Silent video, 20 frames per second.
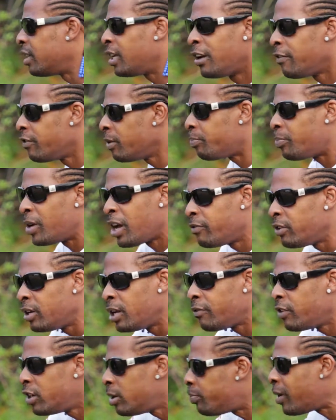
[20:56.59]
Every, every,
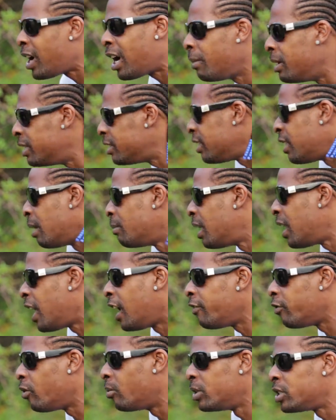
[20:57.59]
every department in my
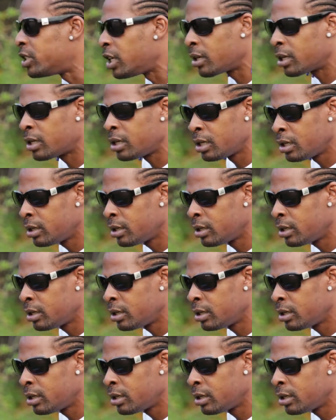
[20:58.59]
life, when me check.